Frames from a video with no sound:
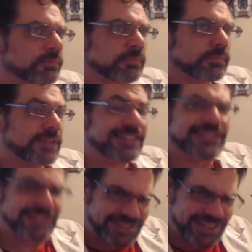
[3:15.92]
And to
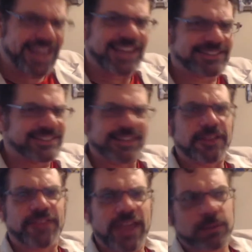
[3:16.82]
this day, it's still a
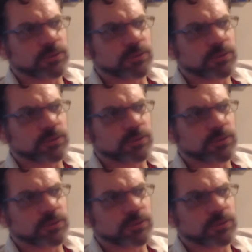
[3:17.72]
thing.